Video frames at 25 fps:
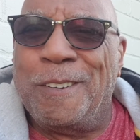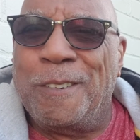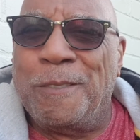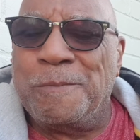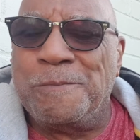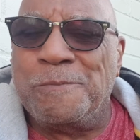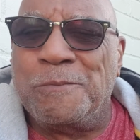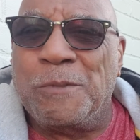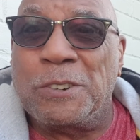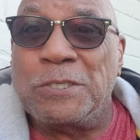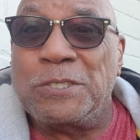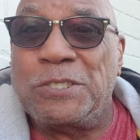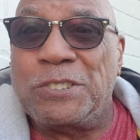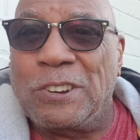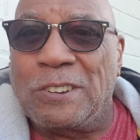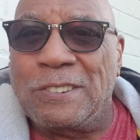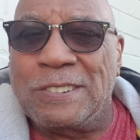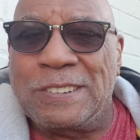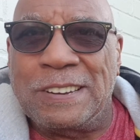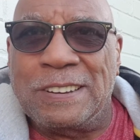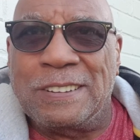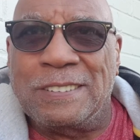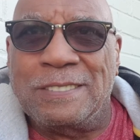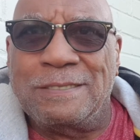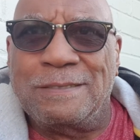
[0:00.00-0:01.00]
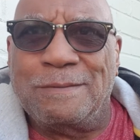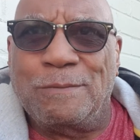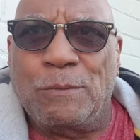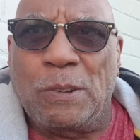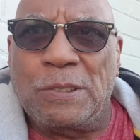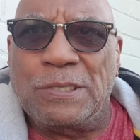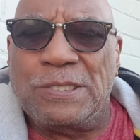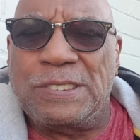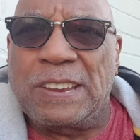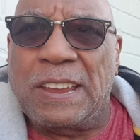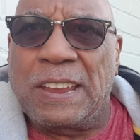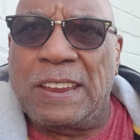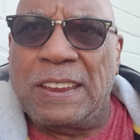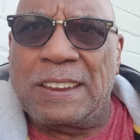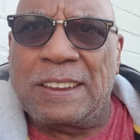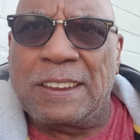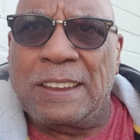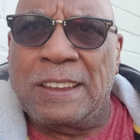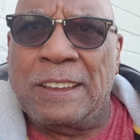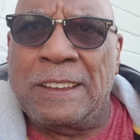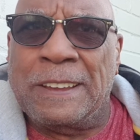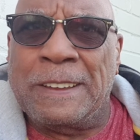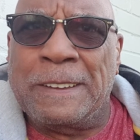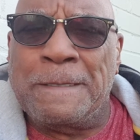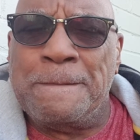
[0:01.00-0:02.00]
One shot deal, one take,
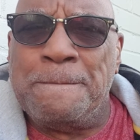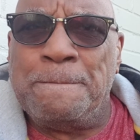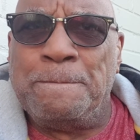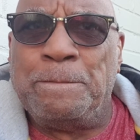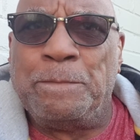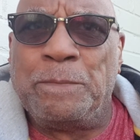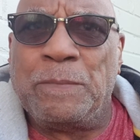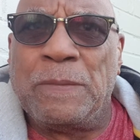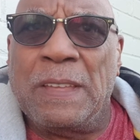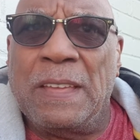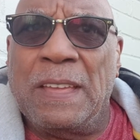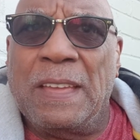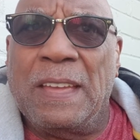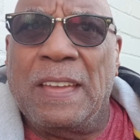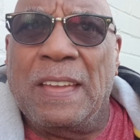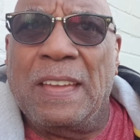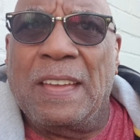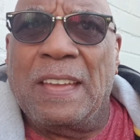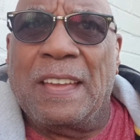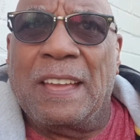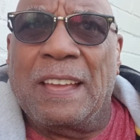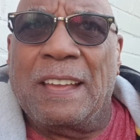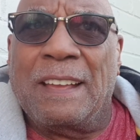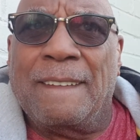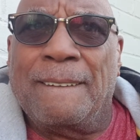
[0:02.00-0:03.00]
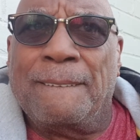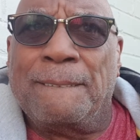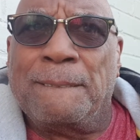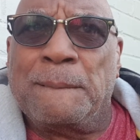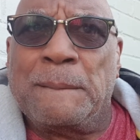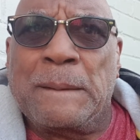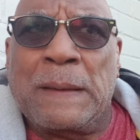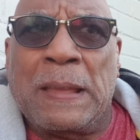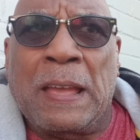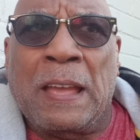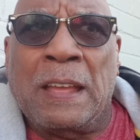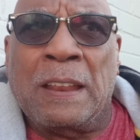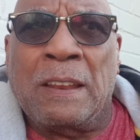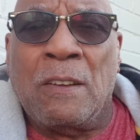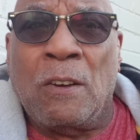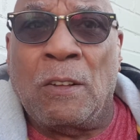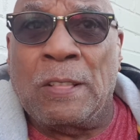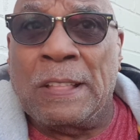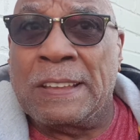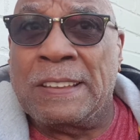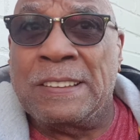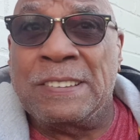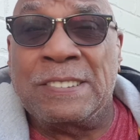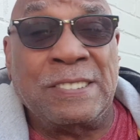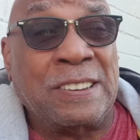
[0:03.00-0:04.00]
and all
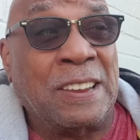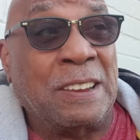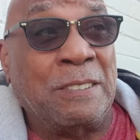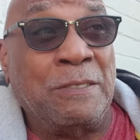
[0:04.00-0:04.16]
I can say